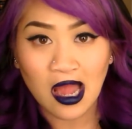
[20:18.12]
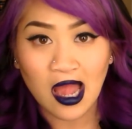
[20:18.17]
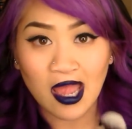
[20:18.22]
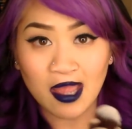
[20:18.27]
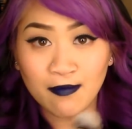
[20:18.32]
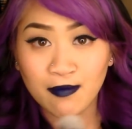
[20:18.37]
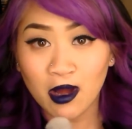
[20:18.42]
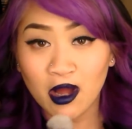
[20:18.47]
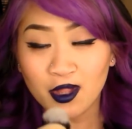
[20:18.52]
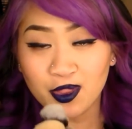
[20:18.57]

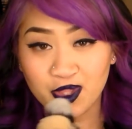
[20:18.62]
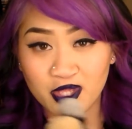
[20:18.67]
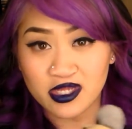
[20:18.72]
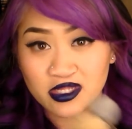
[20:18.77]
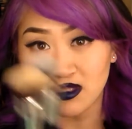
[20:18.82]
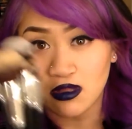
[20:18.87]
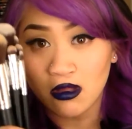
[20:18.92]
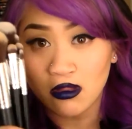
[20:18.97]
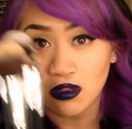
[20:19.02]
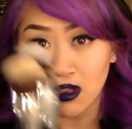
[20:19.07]
I bought
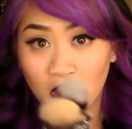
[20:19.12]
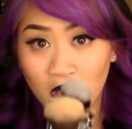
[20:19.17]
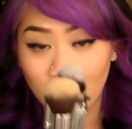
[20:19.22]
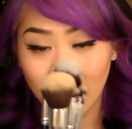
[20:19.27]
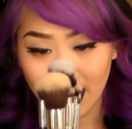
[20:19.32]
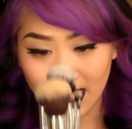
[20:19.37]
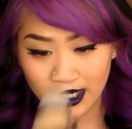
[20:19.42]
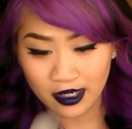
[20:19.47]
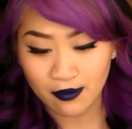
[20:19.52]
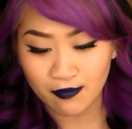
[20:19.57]
these
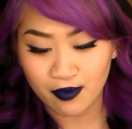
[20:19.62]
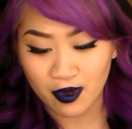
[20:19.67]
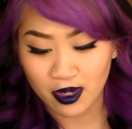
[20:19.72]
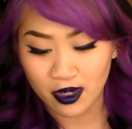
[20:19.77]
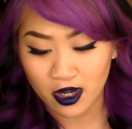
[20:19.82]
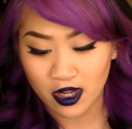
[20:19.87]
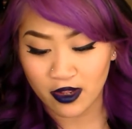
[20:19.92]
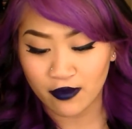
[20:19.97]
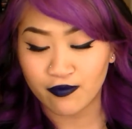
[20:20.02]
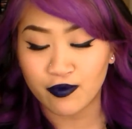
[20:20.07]
online,
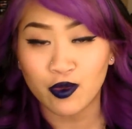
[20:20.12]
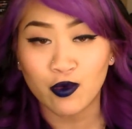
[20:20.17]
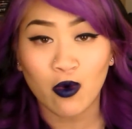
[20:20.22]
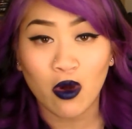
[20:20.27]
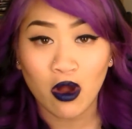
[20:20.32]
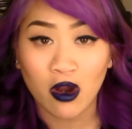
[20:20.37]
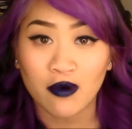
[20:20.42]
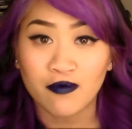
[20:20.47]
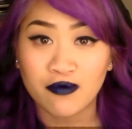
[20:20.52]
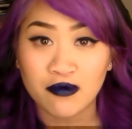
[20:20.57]
but if you
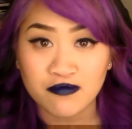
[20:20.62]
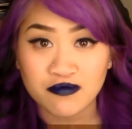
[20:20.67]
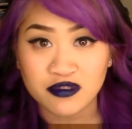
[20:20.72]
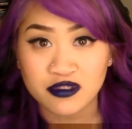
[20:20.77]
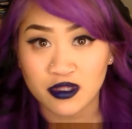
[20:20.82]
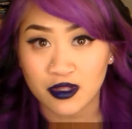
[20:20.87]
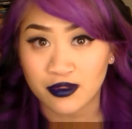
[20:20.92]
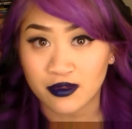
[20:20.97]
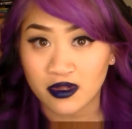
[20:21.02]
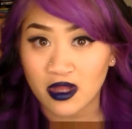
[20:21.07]
are from
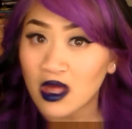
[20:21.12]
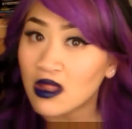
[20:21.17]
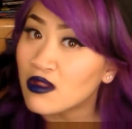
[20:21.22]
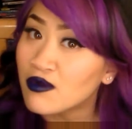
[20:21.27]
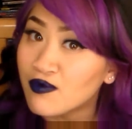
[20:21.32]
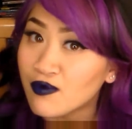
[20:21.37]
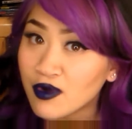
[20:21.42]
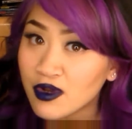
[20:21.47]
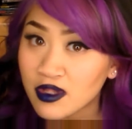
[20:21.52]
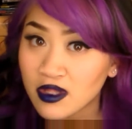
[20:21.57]
Southern
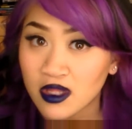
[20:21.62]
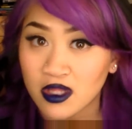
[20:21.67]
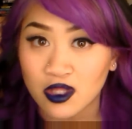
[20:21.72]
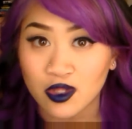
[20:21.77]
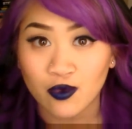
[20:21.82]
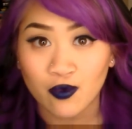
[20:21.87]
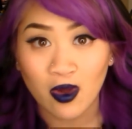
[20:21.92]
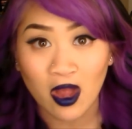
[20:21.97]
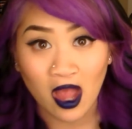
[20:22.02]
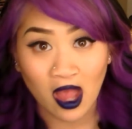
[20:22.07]
California and
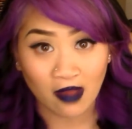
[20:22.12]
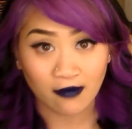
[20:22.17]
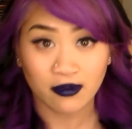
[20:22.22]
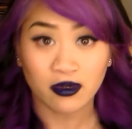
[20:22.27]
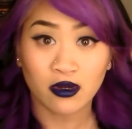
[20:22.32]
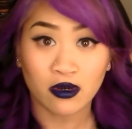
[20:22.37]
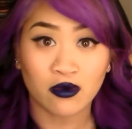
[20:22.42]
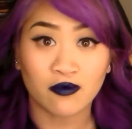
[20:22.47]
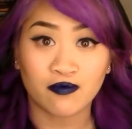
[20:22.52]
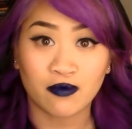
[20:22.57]
you
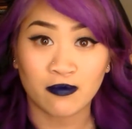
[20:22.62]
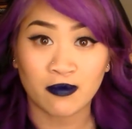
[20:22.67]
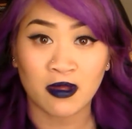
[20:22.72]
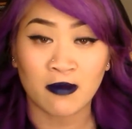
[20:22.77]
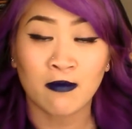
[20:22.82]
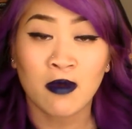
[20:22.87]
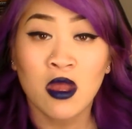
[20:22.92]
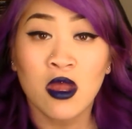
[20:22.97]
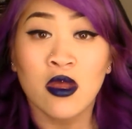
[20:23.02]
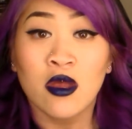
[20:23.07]
haven't heard from
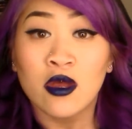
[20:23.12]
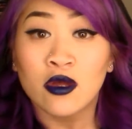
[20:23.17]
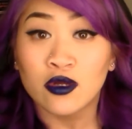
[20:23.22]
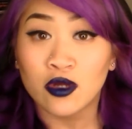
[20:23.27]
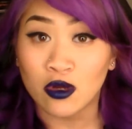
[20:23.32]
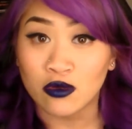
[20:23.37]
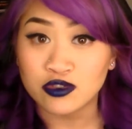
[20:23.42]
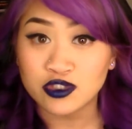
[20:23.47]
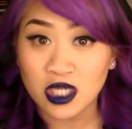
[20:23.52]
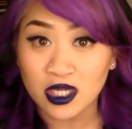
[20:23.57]
them,
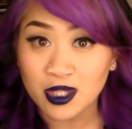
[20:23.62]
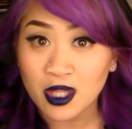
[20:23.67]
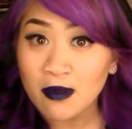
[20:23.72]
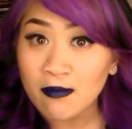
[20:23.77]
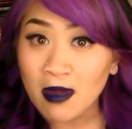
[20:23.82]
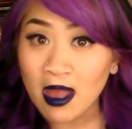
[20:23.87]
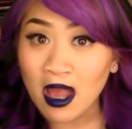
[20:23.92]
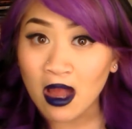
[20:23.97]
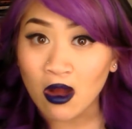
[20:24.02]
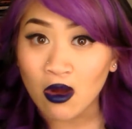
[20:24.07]
go check
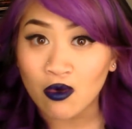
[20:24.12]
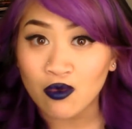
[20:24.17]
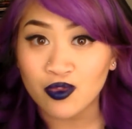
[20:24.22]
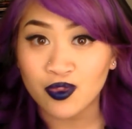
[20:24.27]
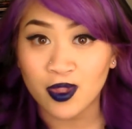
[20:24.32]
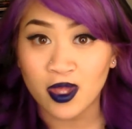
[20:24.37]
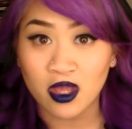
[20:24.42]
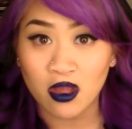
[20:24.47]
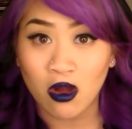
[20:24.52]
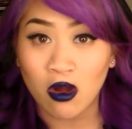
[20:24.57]
them
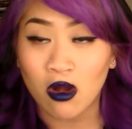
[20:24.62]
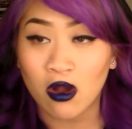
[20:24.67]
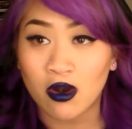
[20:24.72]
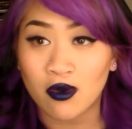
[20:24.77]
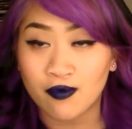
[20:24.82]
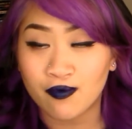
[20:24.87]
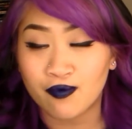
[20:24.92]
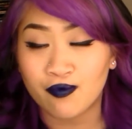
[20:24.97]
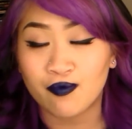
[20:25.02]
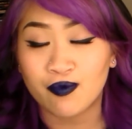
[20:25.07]
out. They
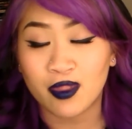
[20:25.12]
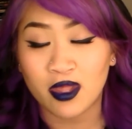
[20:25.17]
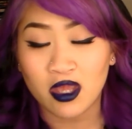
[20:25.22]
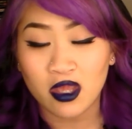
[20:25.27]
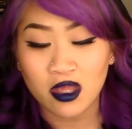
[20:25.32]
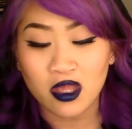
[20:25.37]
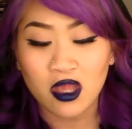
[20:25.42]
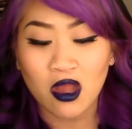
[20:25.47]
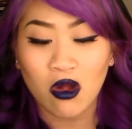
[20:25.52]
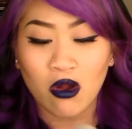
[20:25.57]
are,
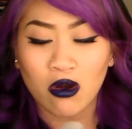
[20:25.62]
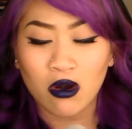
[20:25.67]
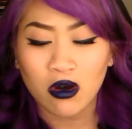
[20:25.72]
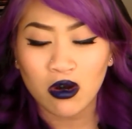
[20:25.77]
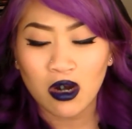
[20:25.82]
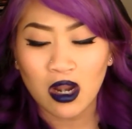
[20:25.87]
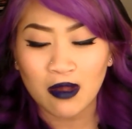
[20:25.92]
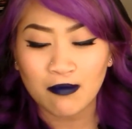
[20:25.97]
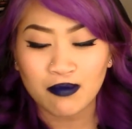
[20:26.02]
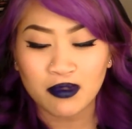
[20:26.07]

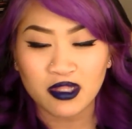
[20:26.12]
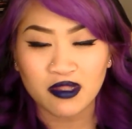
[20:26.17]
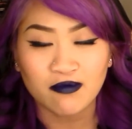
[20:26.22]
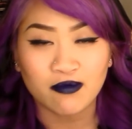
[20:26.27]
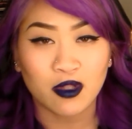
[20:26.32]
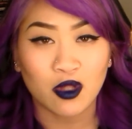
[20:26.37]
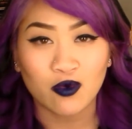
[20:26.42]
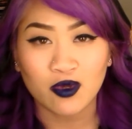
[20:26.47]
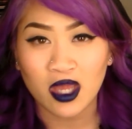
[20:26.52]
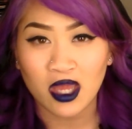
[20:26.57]
I
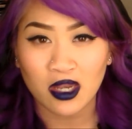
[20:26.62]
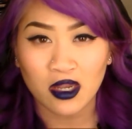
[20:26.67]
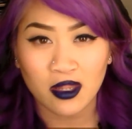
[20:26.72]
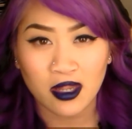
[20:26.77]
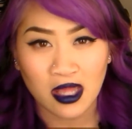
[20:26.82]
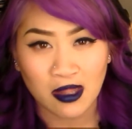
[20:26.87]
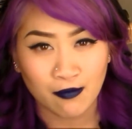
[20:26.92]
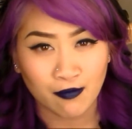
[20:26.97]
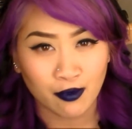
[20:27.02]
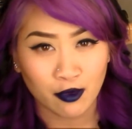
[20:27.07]
believe,
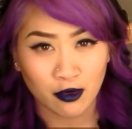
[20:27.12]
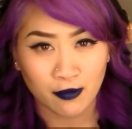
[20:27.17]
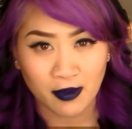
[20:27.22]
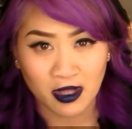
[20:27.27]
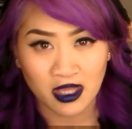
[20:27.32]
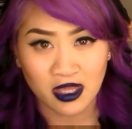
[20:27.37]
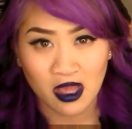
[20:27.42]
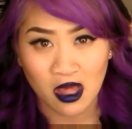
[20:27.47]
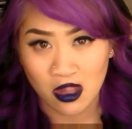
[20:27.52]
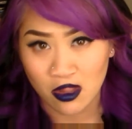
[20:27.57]
located in
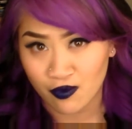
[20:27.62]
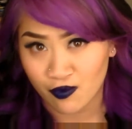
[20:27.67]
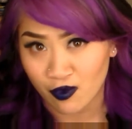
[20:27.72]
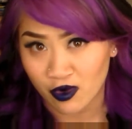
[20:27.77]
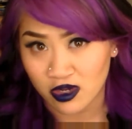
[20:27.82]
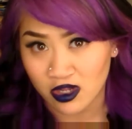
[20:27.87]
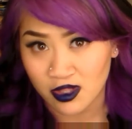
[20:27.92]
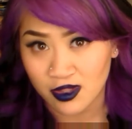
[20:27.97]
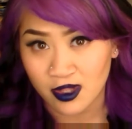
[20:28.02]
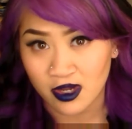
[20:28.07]
Burbank,
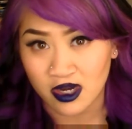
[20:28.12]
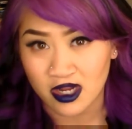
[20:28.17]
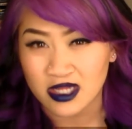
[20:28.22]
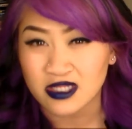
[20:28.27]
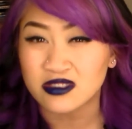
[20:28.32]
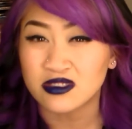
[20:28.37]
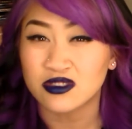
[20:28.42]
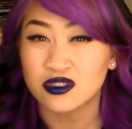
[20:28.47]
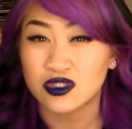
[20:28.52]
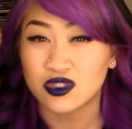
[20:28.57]
California. There
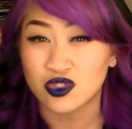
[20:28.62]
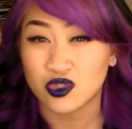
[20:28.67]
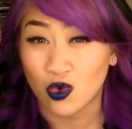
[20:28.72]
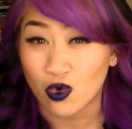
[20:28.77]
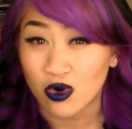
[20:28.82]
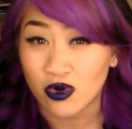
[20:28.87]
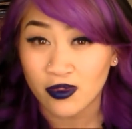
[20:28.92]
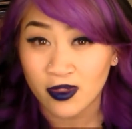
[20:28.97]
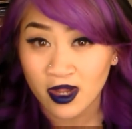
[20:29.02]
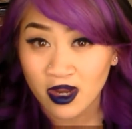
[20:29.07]
is a
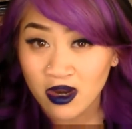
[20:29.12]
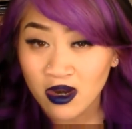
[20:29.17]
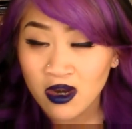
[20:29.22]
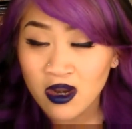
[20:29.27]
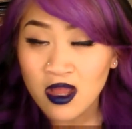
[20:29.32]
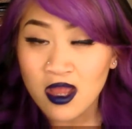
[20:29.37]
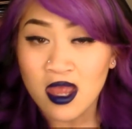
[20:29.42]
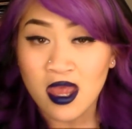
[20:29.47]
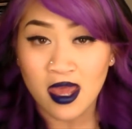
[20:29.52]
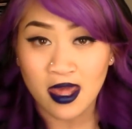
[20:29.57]
store
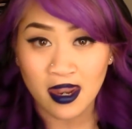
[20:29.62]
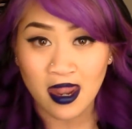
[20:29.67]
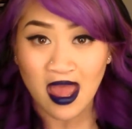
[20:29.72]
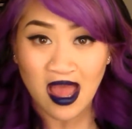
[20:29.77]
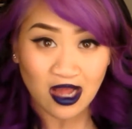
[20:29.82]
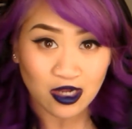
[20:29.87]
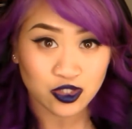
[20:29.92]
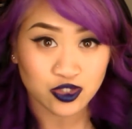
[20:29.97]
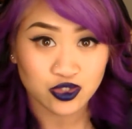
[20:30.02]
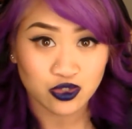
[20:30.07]
there, an
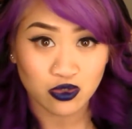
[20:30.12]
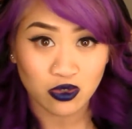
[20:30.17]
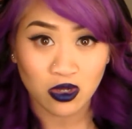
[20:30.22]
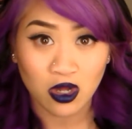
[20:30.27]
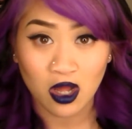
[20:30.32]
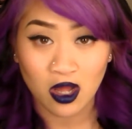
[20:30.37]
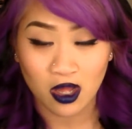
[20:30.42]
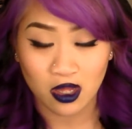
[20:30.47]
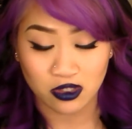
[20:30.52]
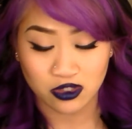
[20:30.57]

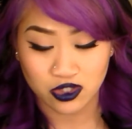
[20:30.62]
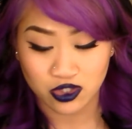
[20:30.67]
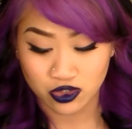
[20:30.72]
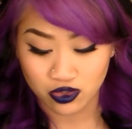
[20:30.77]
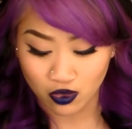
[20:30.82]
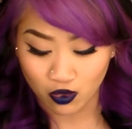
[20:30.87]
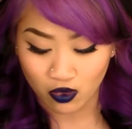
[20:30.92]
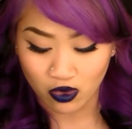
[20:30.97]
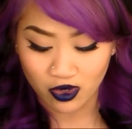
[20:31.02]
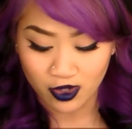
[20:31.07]
actual
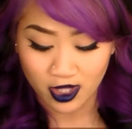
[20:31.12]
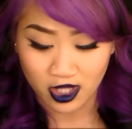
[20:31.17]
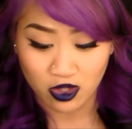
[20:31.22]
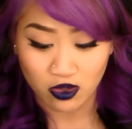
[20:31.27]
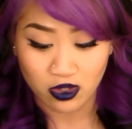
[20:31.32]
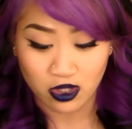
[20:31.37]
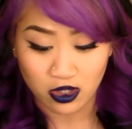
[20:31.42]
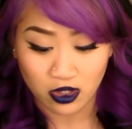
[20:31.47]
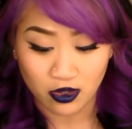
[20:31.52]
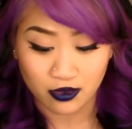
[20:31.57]
store that
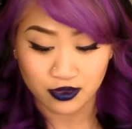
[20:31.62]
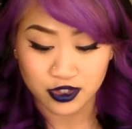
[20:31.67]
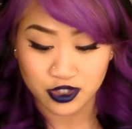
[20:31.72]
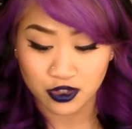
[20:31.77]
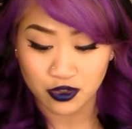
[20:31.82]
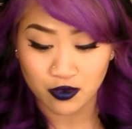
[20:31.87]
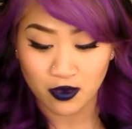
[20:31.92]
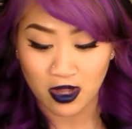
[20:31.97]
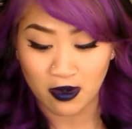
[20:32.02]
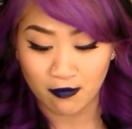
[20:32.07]
you can go
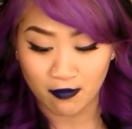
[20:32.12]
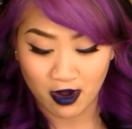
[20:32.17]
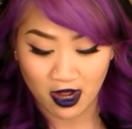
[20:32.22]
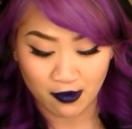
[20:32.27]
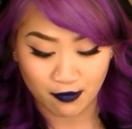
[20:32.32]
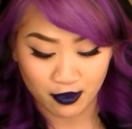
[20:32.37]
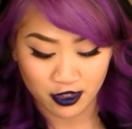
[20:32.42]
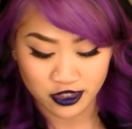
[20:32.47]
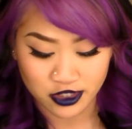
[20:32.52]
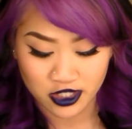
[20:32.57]
to and
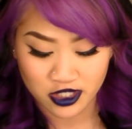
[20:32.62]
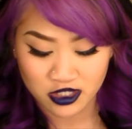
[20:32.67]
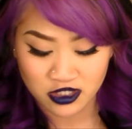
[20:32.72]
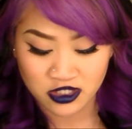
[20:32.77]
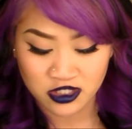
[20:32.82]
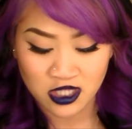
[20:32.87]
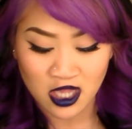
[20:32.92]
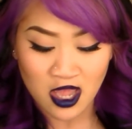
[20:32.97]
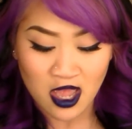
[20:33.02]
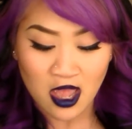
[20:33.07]
buy
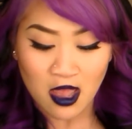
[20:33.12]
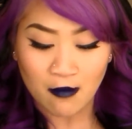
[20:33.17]
brushes.